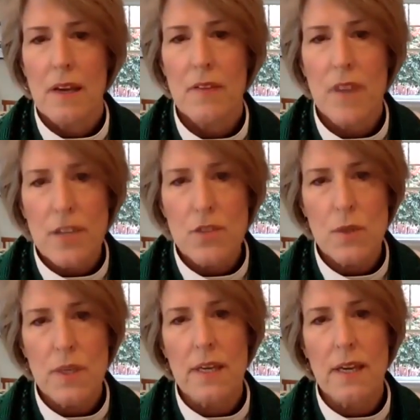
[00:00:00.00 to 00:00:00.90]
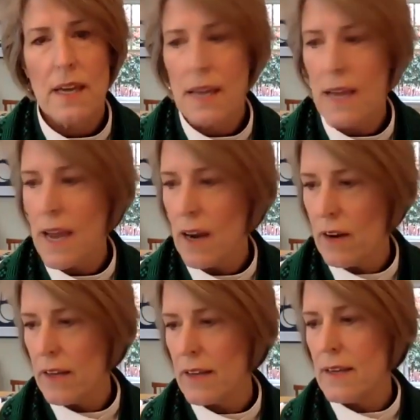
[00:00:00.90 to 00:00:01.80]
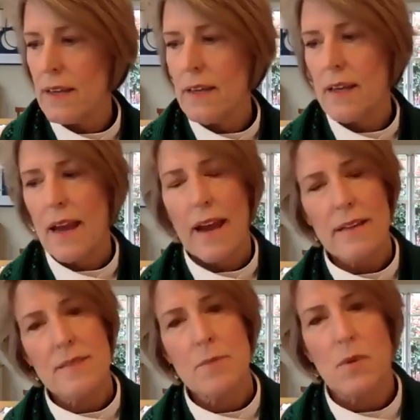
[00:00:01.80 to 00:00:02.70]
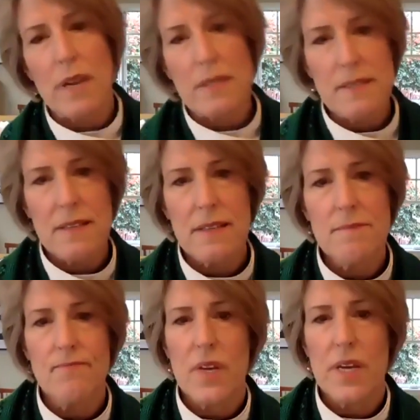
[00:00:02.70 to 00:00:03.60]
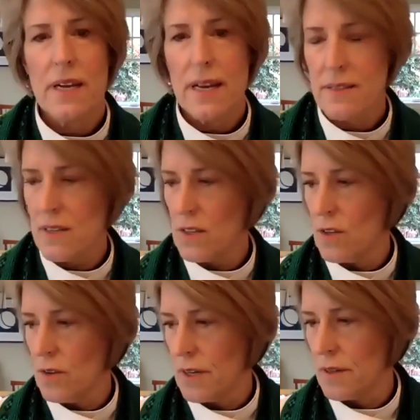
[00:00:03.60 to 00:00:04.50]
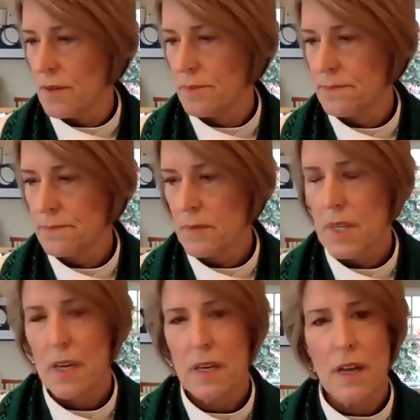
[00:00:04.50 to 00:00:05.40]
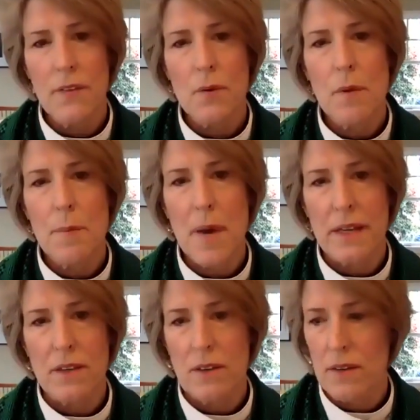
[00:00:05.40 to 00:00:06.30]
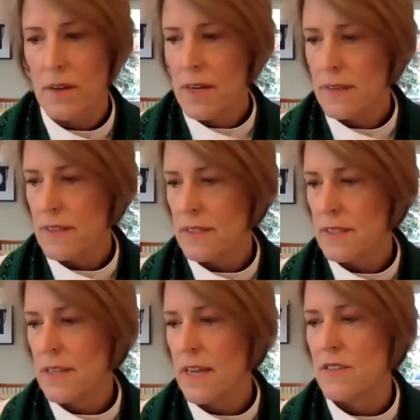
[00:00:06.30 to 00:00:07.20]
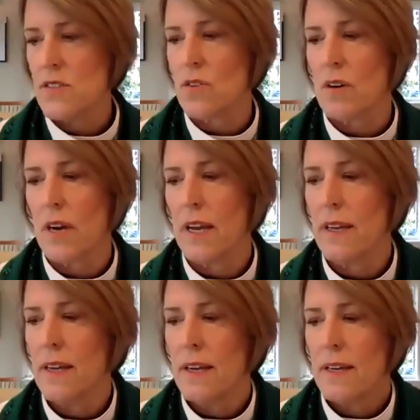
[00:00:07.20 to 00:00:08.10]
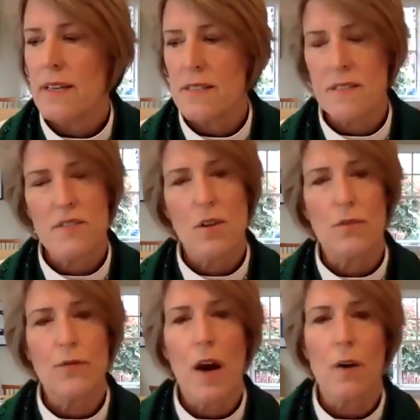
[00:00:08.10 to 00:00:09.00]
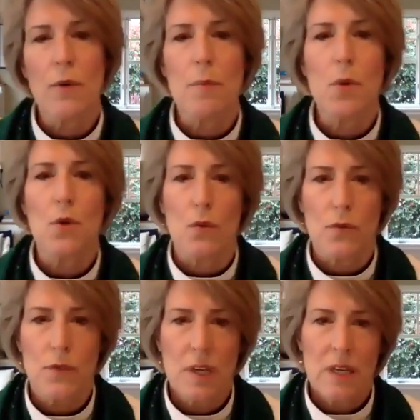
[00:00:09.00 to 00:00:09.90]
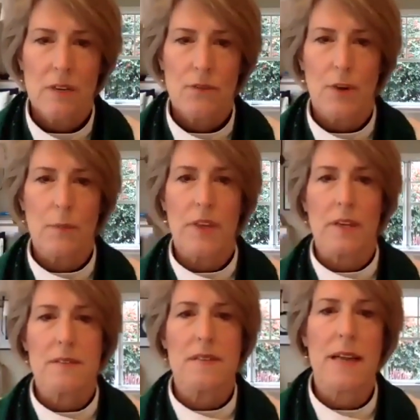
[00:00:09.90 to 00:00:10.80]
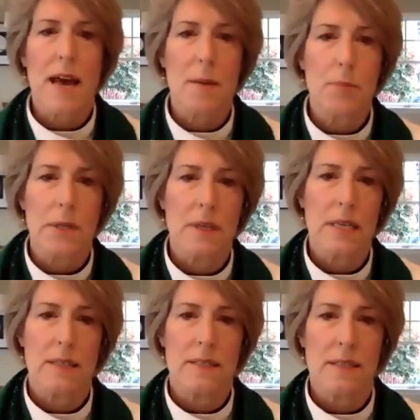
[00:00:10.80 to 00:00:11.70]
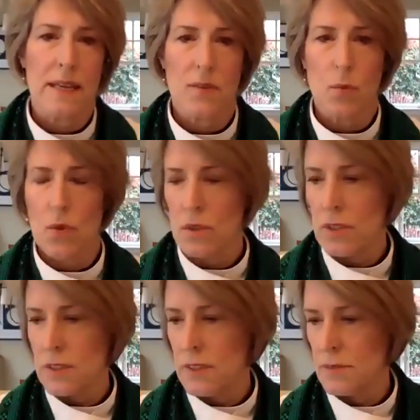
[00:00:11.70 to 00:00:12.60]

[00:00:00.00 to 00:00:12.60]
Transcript: Eventually, King Herod has him arrested and executed. Another reminder that today's story isn't so far removed from things that happen in today's world.